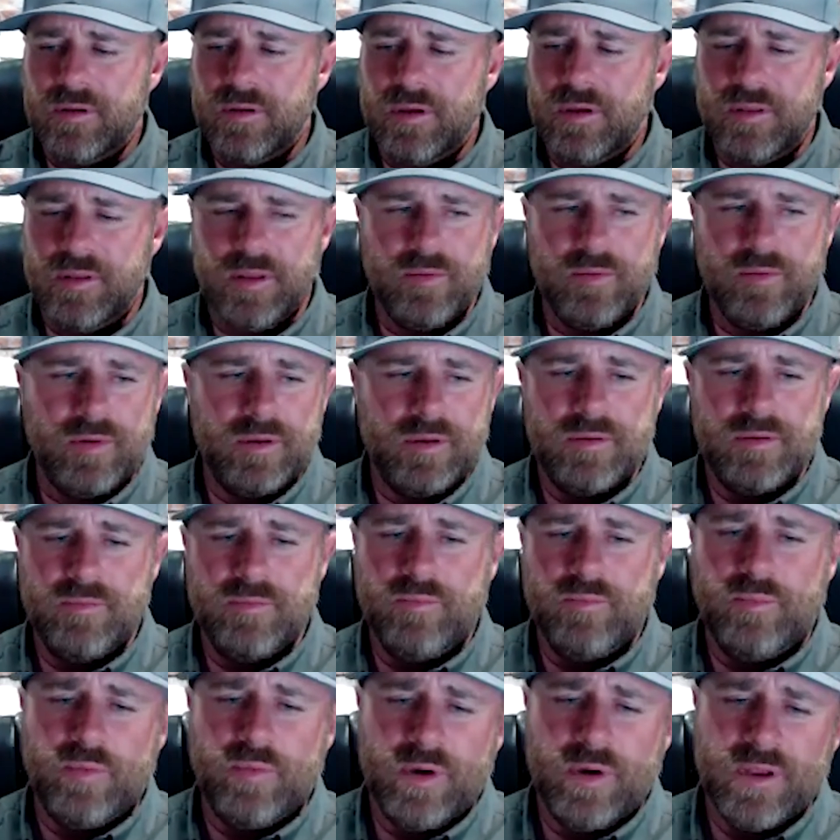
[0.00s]
And then we
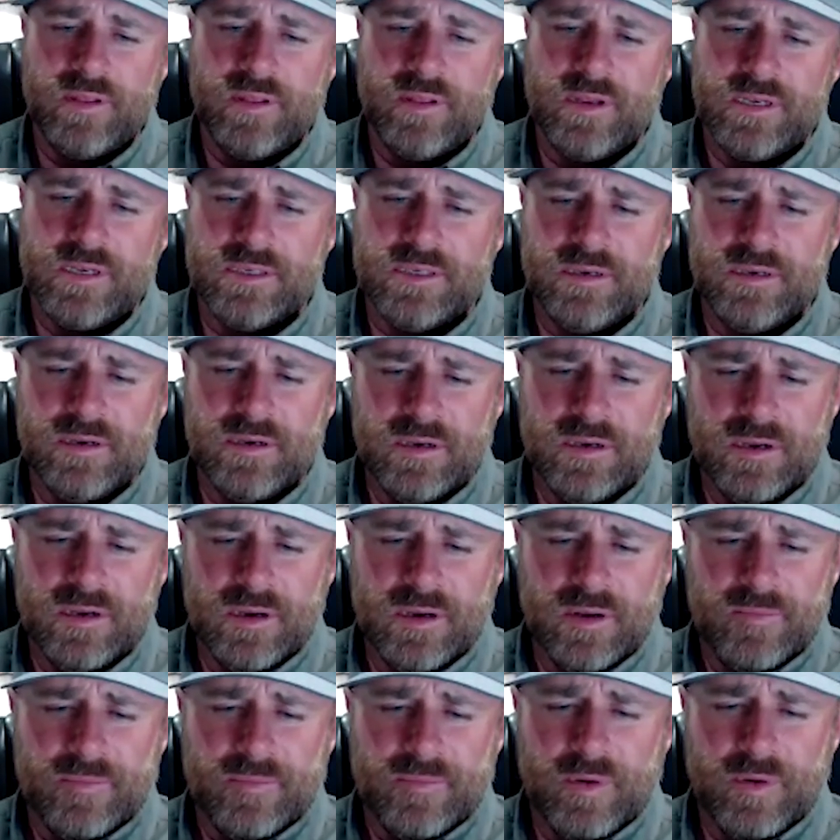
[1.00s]
bring
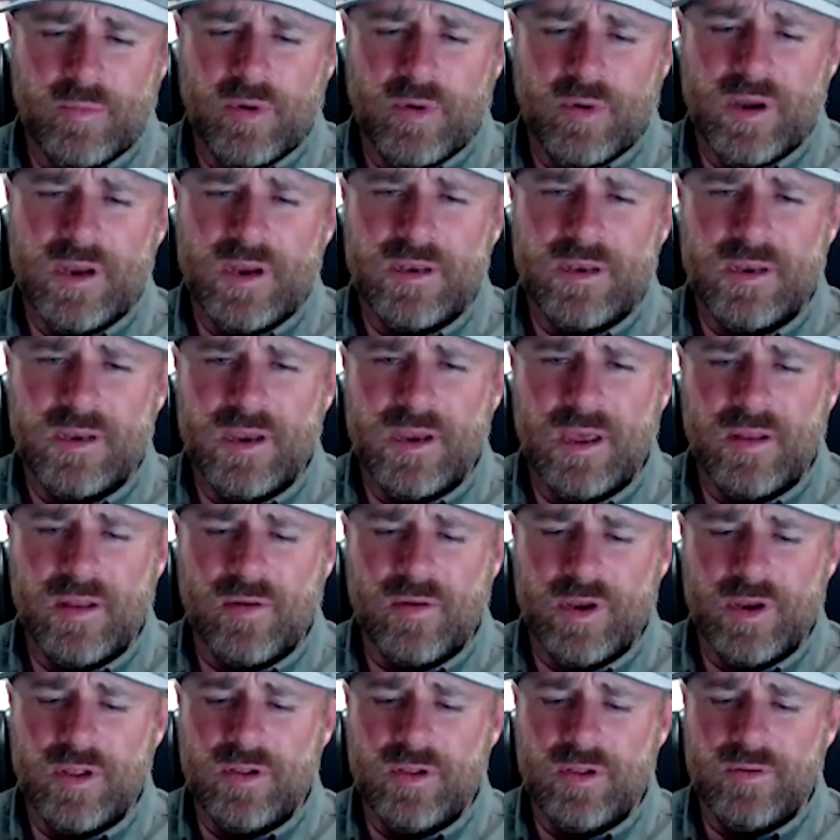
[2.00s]
it together,
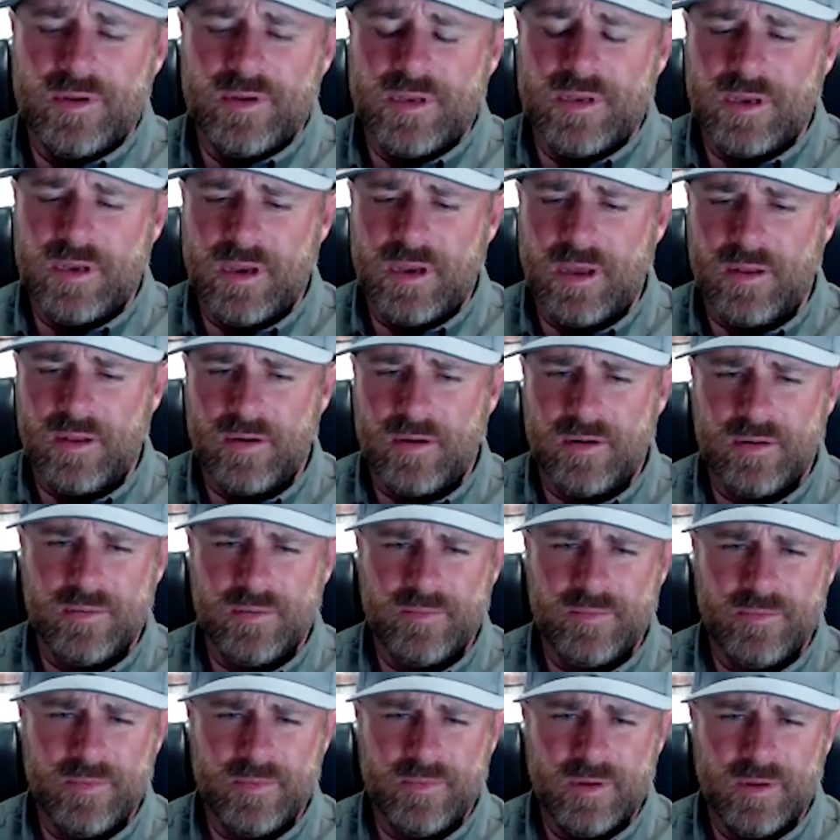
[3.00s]
we glue it together.
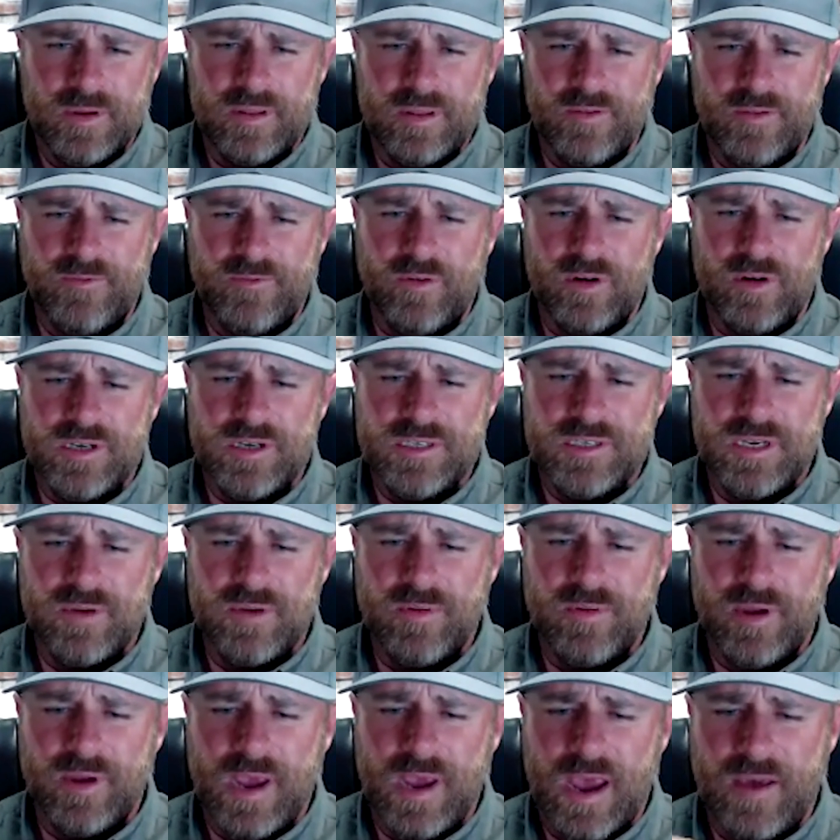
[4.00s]
The first thing
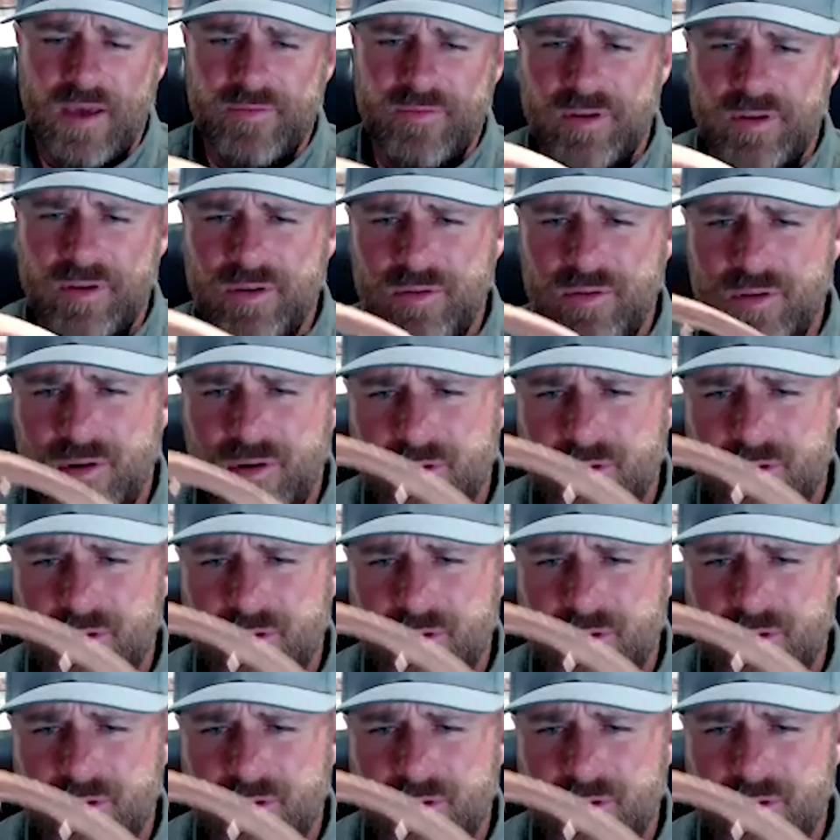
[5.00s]
we have to do